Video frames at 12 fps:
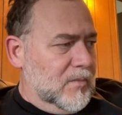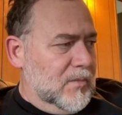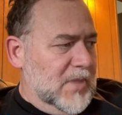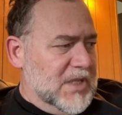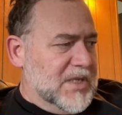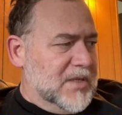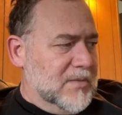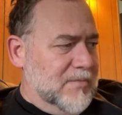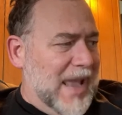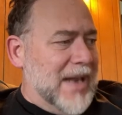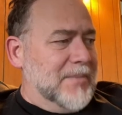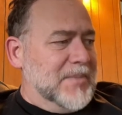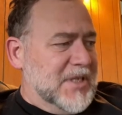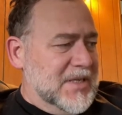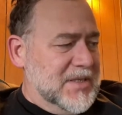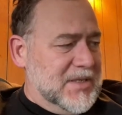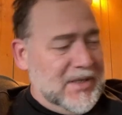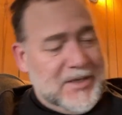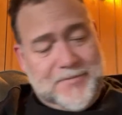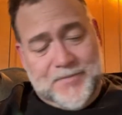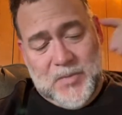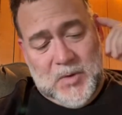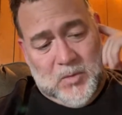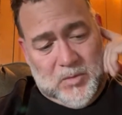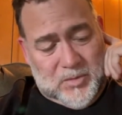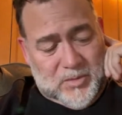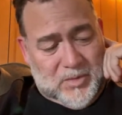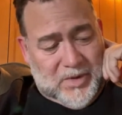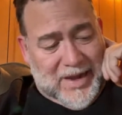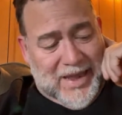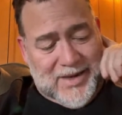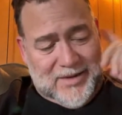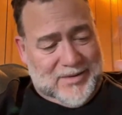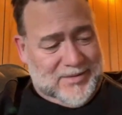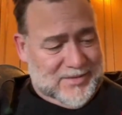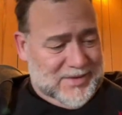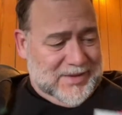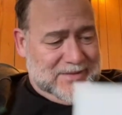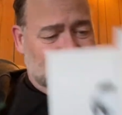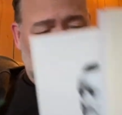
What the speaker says: Miss Madame Tinsley were at, and